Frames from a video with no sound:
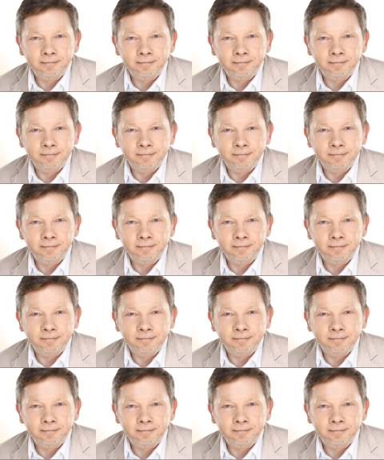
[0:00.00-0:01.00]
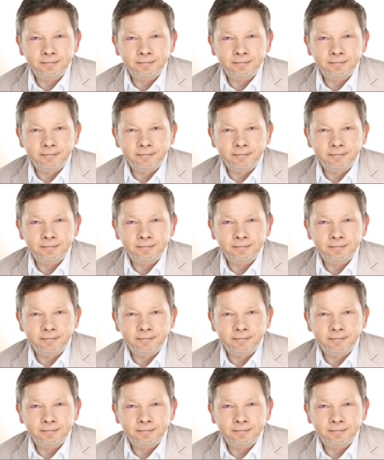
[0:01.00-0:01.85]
[no speech]